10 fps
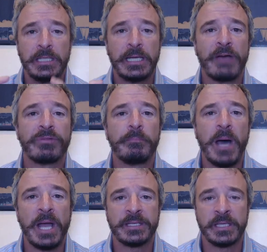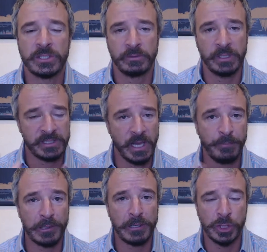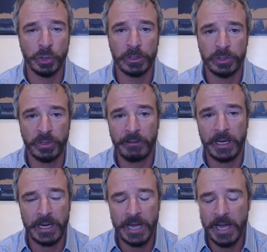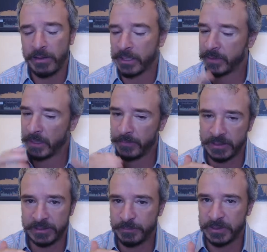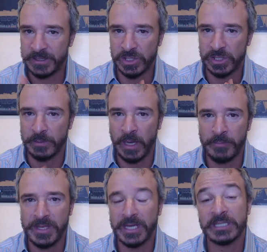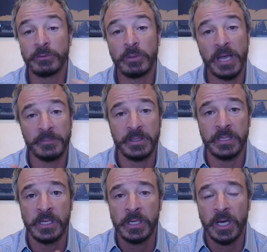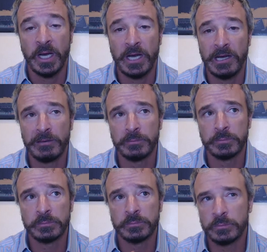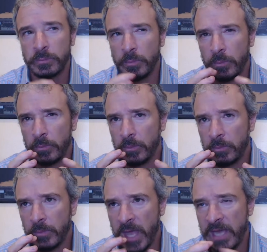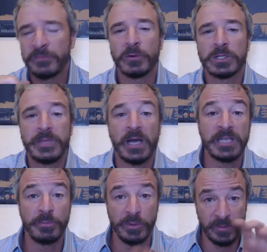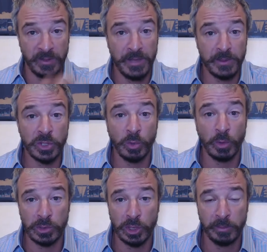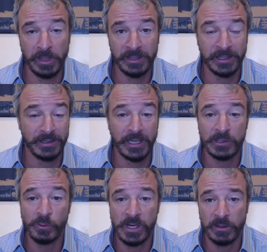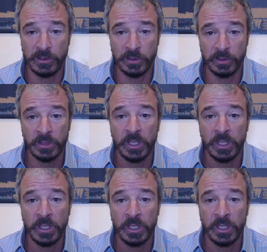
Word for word: have the mindset, so let's say I put on a short trade right now and I'm in this position, I'm thinking that we might be headed for some downside move in the short term, meaning like in the next week or two,